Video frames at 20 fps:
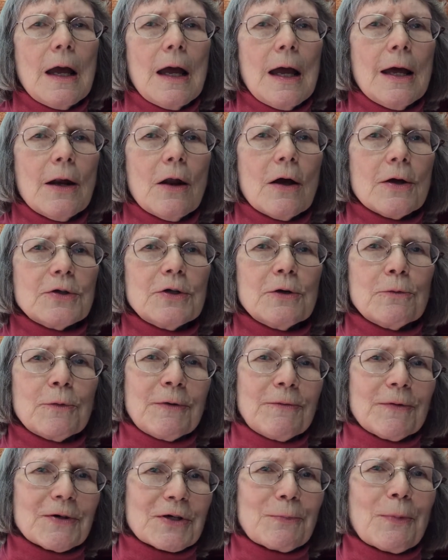And also
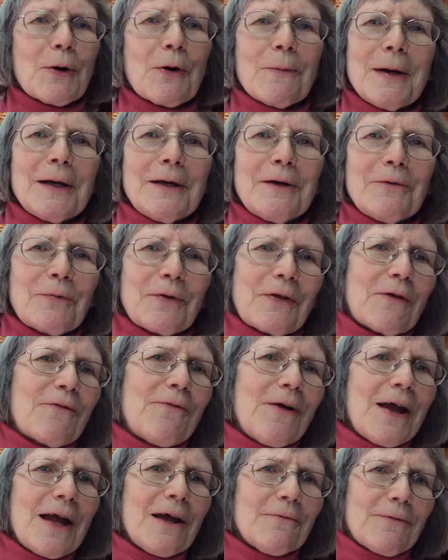we've experimented with a
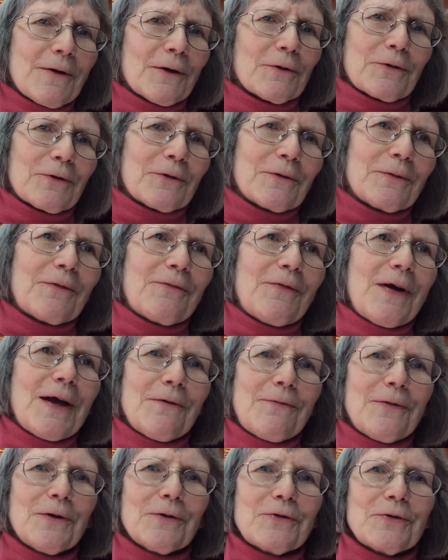fan filter. A
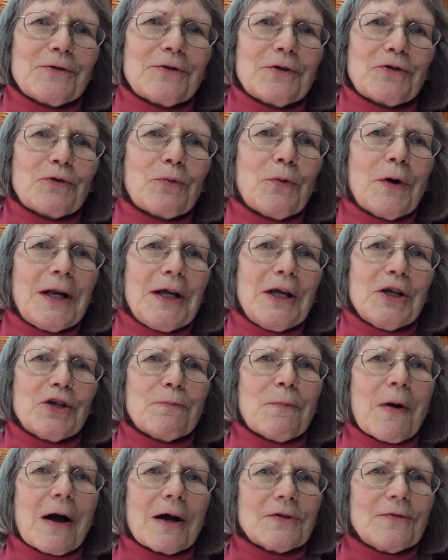fan filter is a
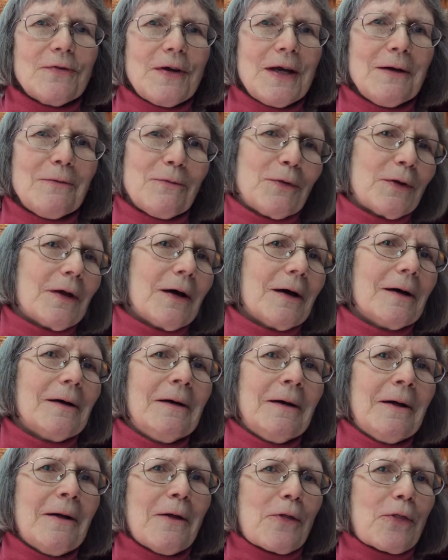20-inch box fan with a
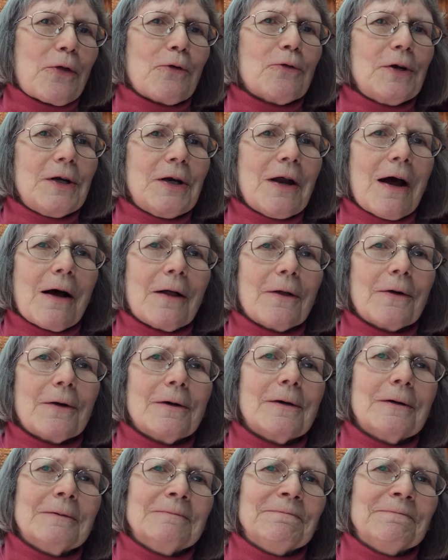$30